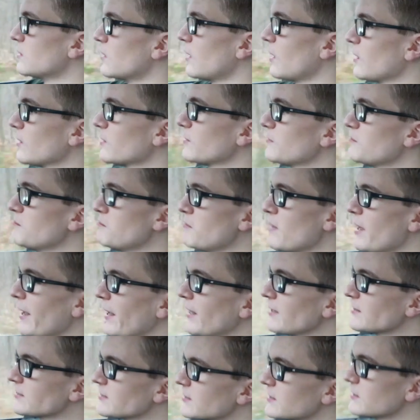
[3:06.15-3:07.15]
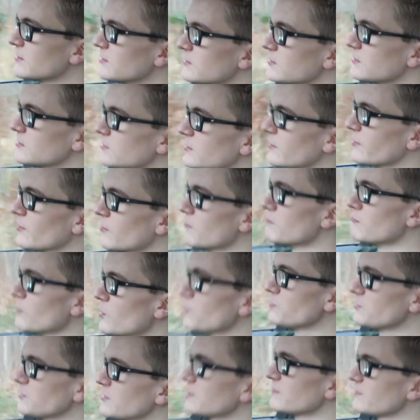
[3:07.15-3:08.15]
I'll admit that
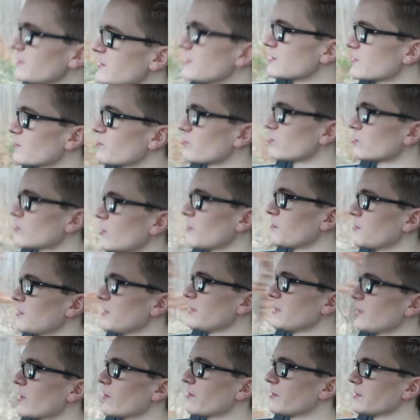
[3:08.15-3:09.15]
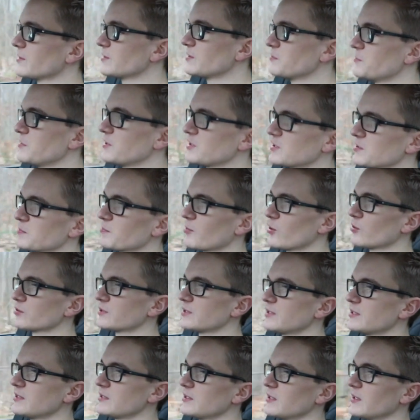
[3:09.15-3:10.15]
most of these are probably going to be
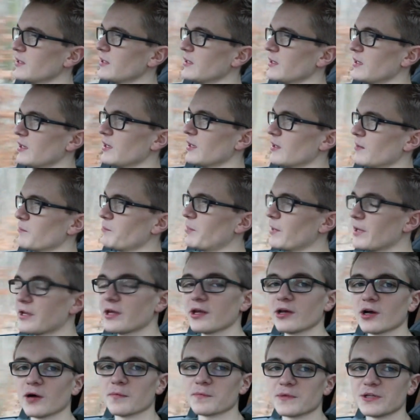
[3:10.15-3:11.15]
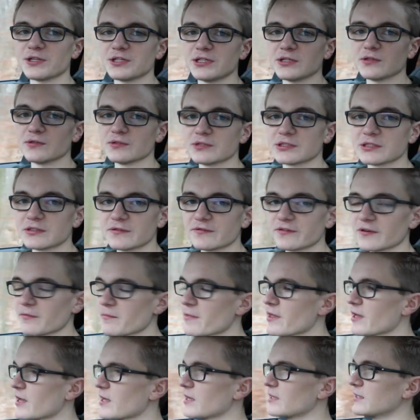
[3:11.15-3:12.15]
spotted picking up the children from
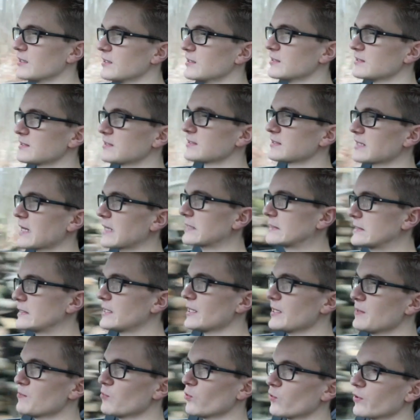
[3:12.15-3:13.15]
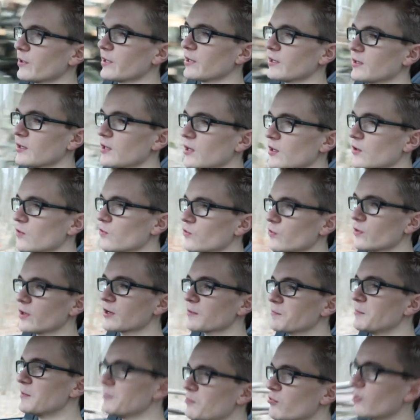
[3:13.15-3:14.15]
their Saturday morning
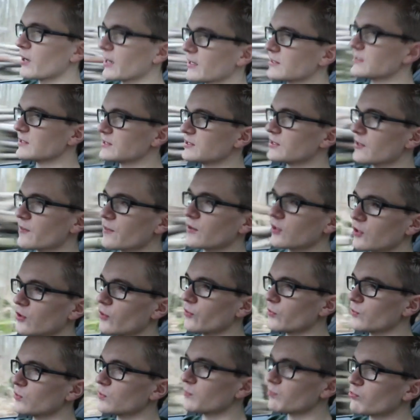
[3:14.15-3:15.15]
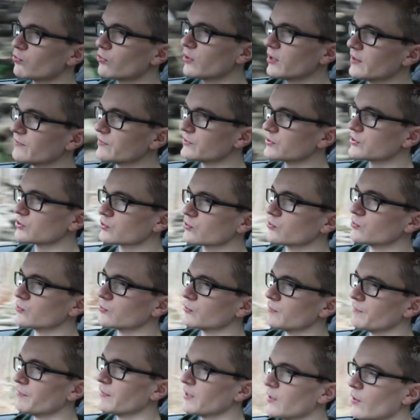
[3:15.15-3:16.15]
rugby practice at the local private
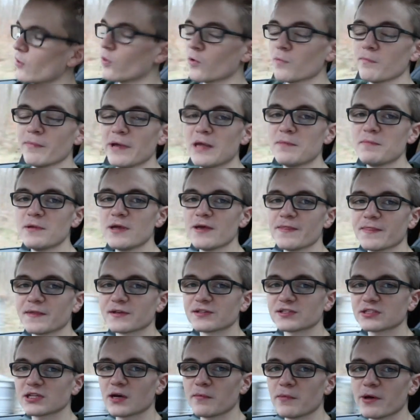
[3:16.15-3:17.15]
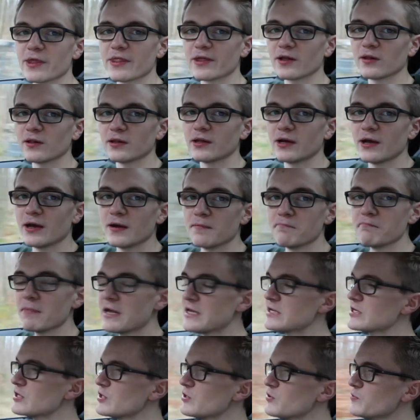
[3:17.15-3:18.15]
school, or maybe in the summer they'll
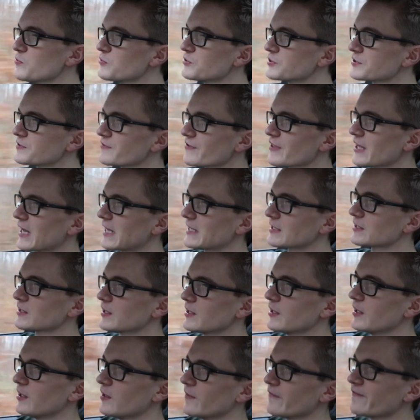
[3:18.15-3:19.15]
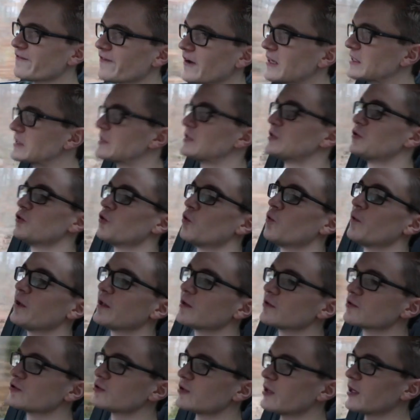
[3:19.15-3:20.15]
make use of that fancy
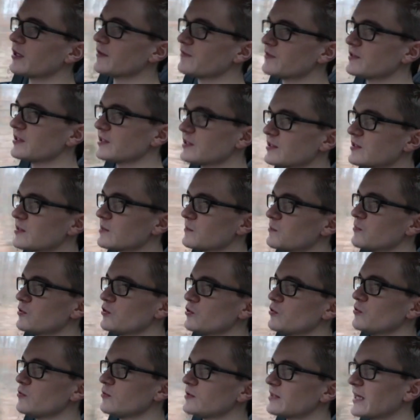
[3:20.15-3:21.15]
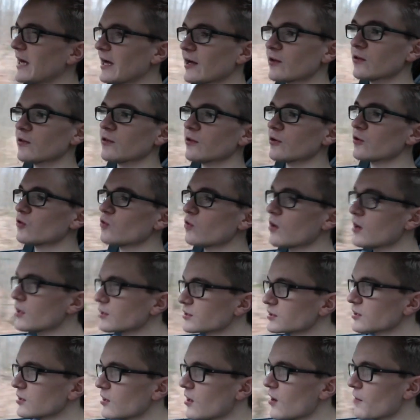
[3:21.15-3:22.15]
all-wheel drive system to tackle the
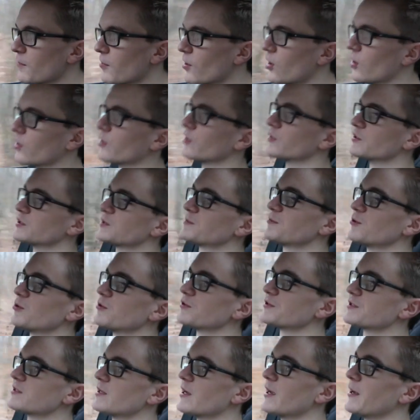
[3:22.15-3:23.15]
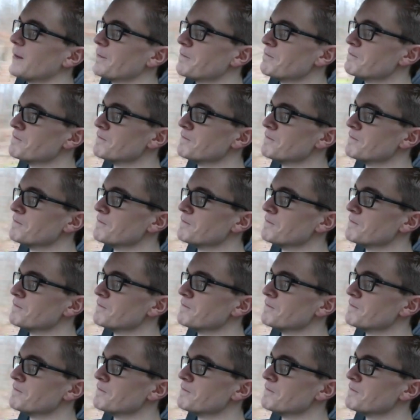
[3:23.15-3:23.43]
grass car park on sports day.